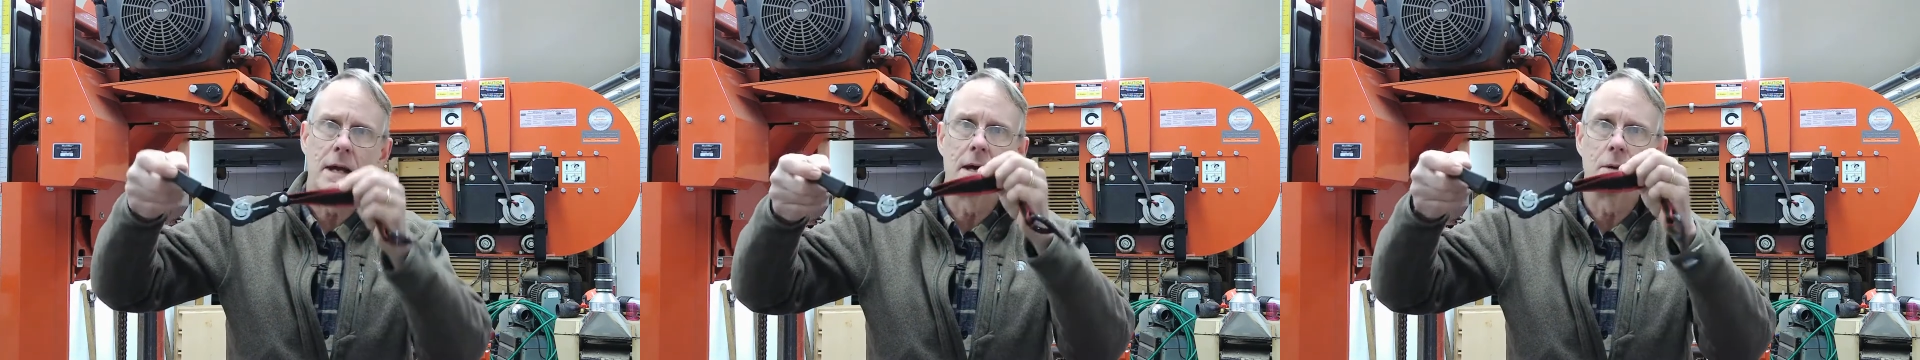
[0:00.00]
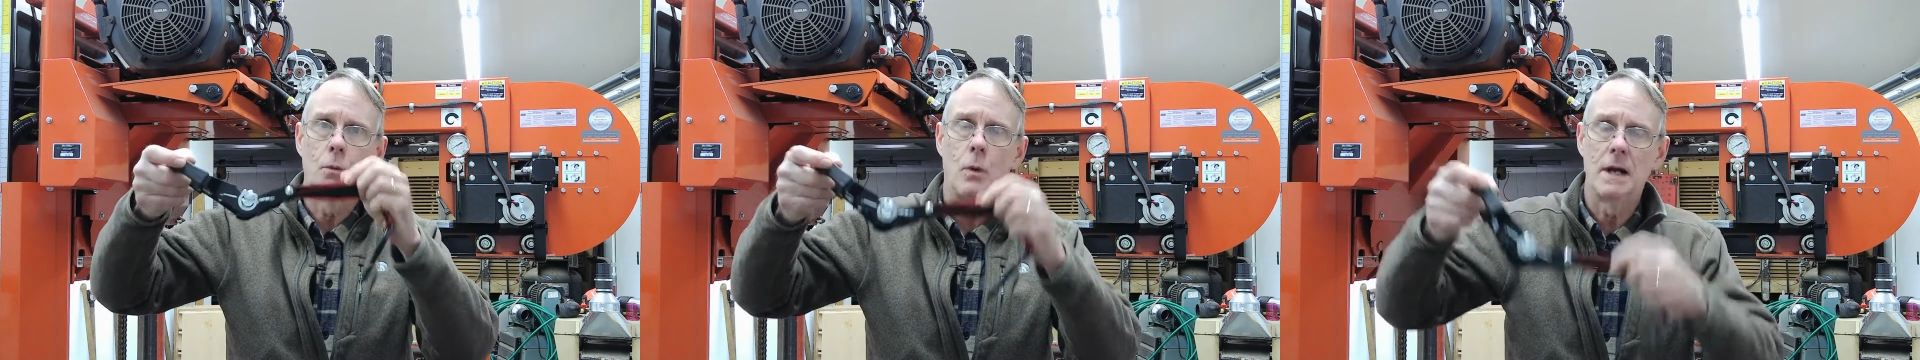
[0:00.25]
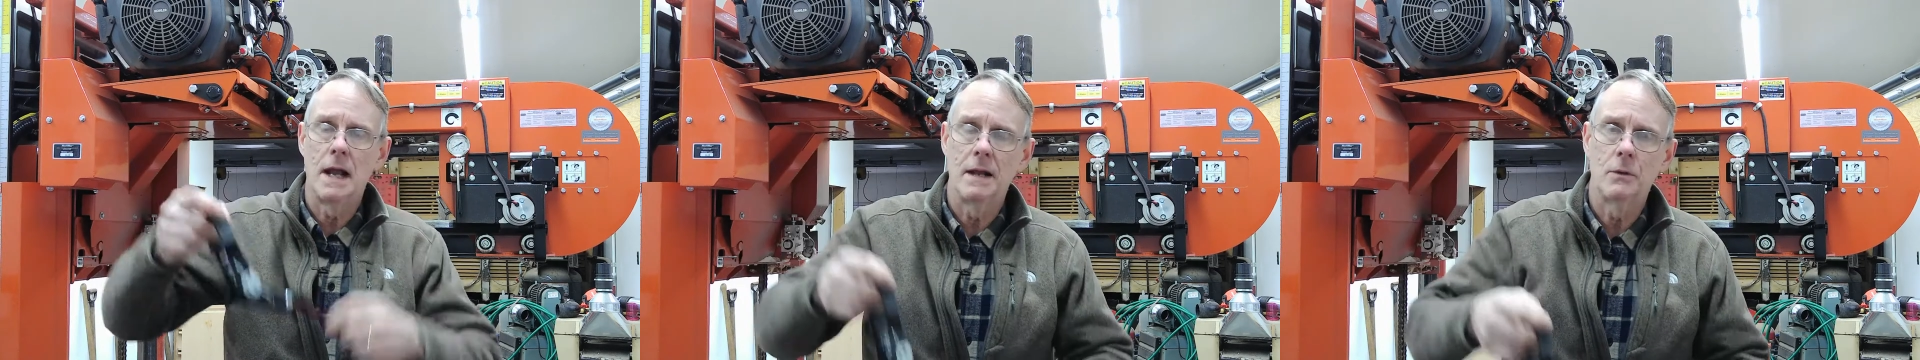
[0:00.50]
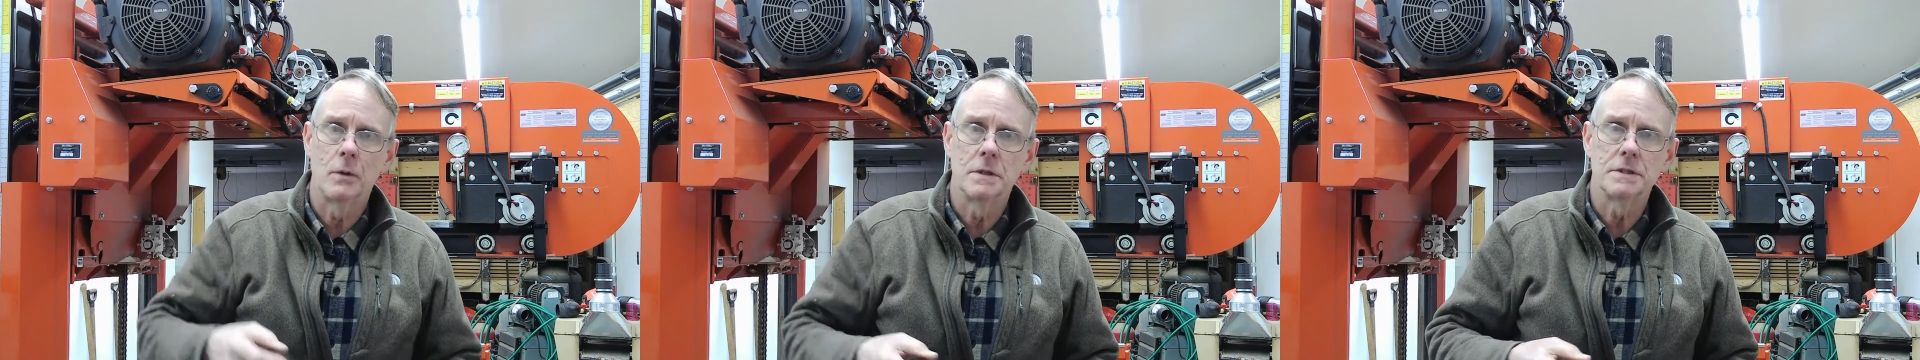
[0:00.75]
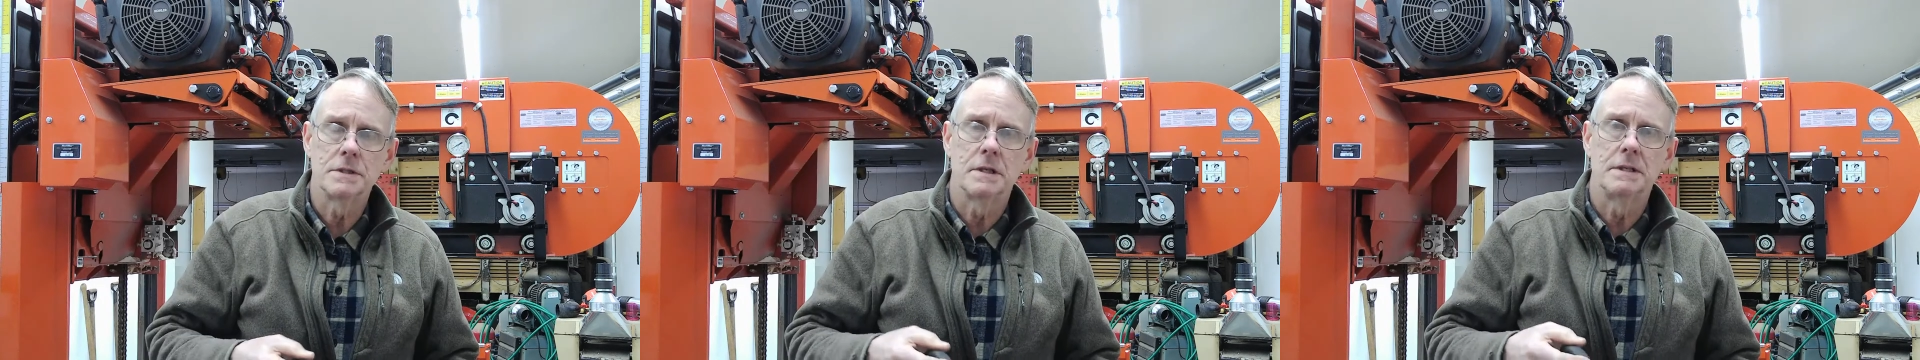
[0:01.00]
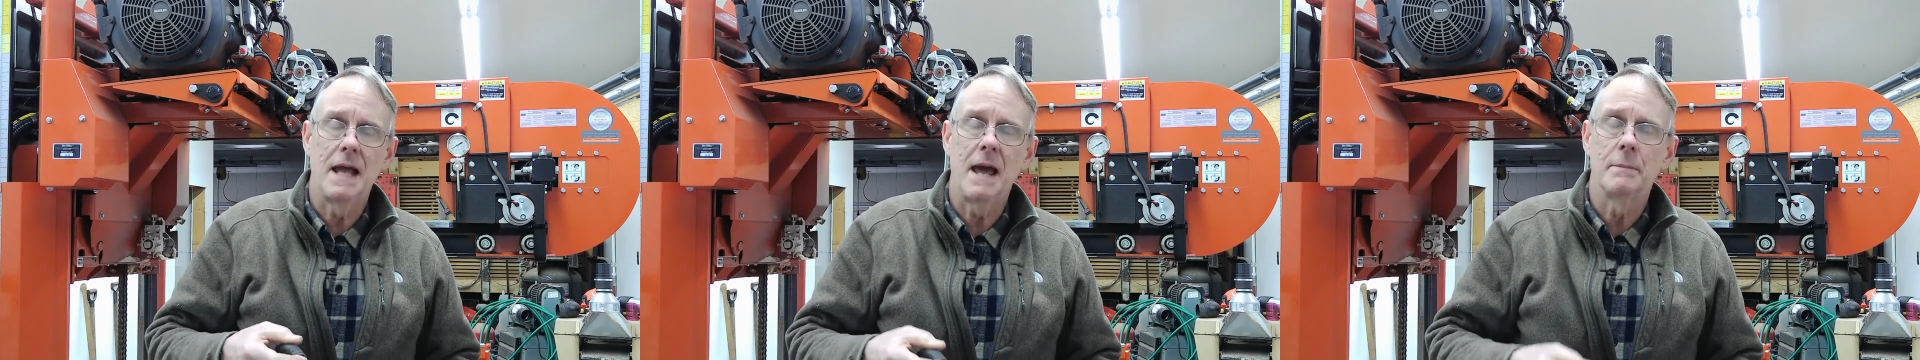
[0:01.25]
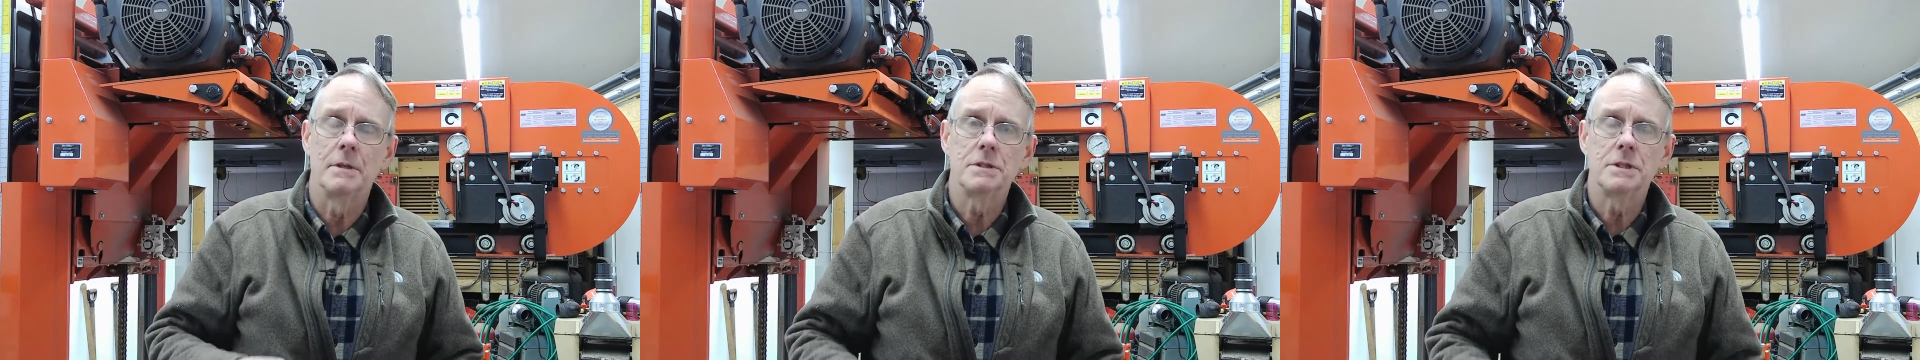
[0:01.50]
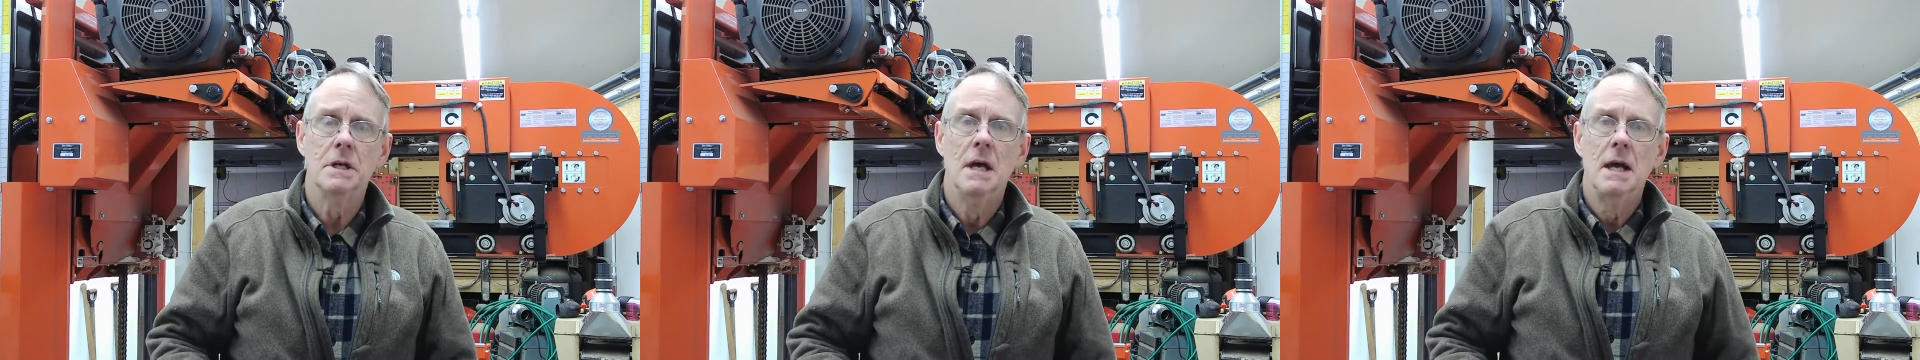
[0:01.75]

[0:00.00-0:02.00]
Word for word: on one end was uh, damaged